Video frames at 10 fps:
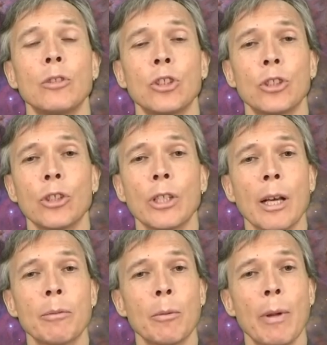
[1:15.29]
stirred
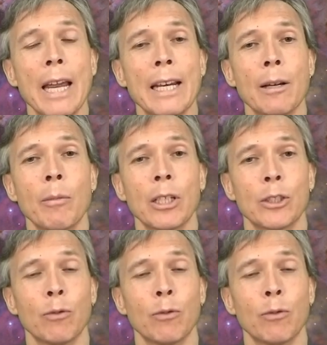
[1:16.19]
up debate amongst